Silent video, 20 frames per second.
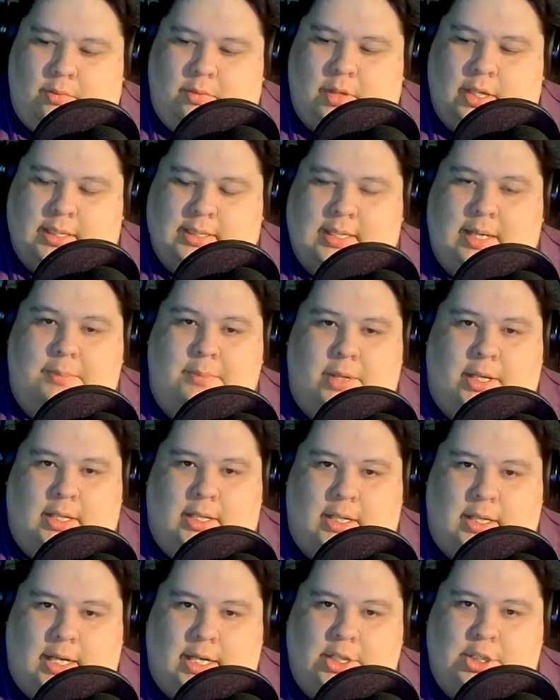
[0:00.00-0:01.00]
assembling
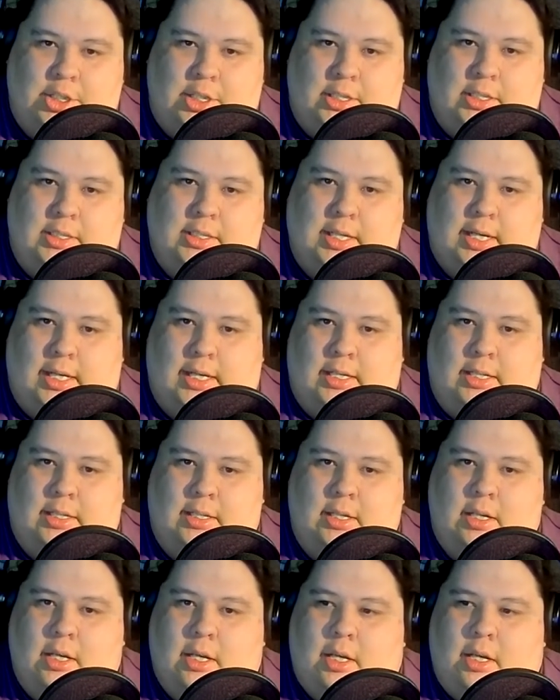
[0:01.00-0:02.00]
the nations and
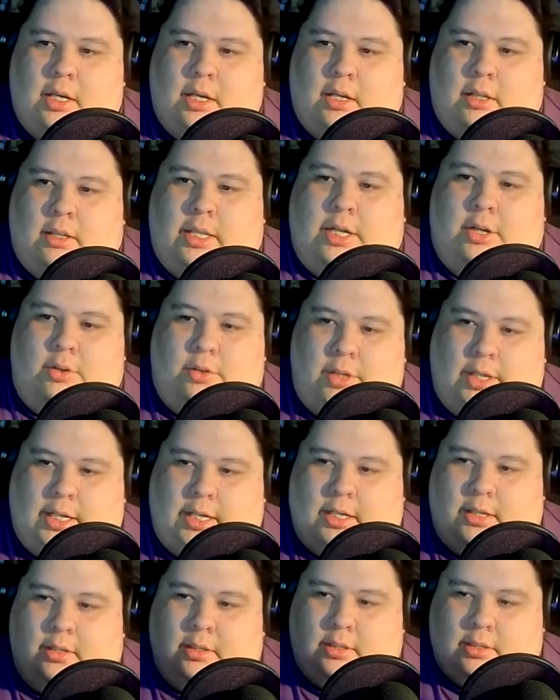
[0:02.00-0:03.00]

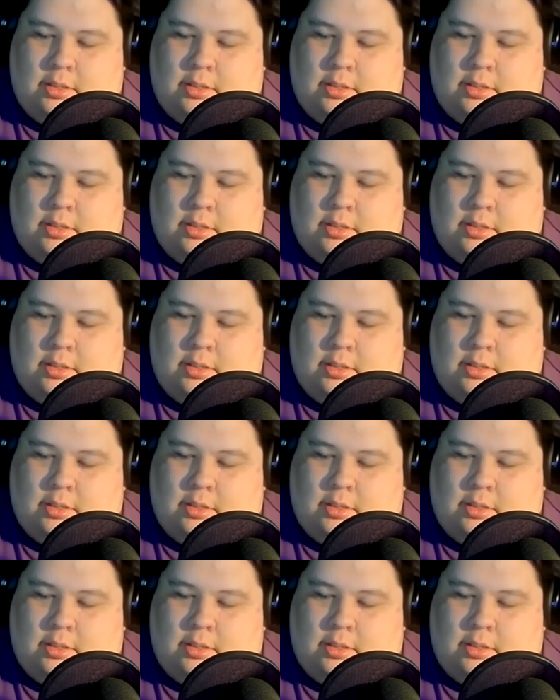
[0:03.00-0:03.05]
literally,